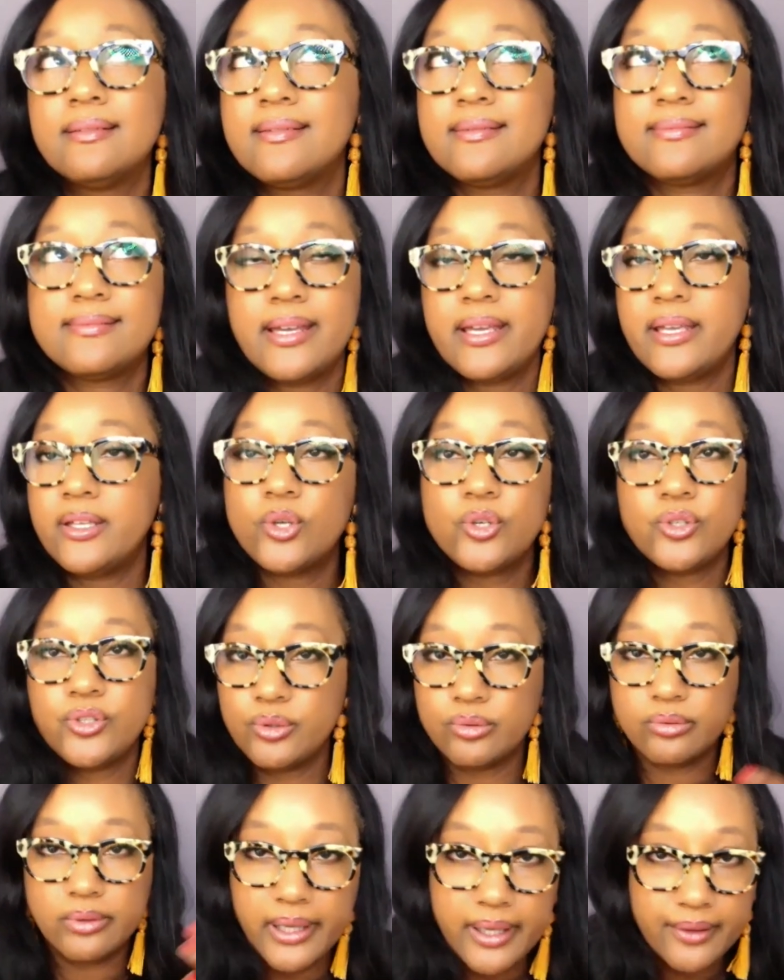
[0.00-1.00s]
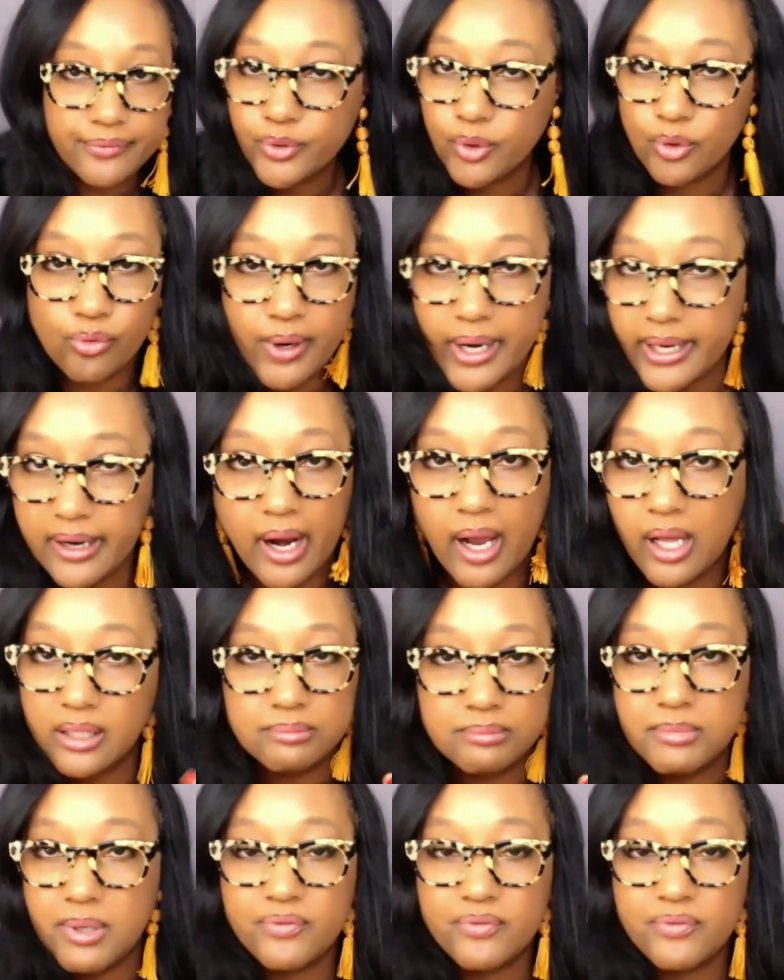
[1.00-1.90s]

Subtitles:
say, you could do left or right column